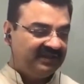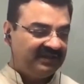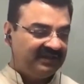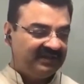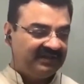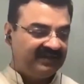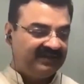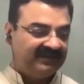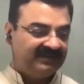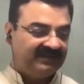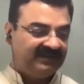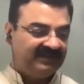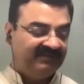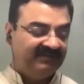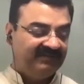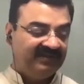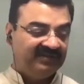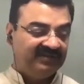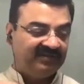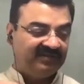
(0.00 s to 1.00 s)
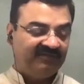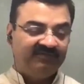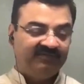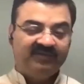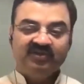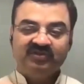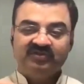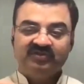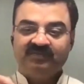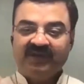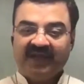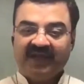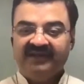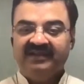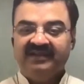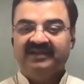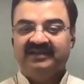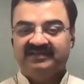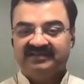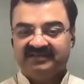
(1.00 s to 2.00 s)
levels of those
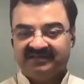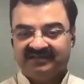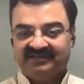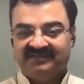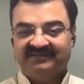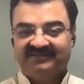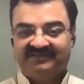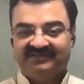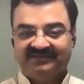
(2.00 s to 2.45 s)
planning itself,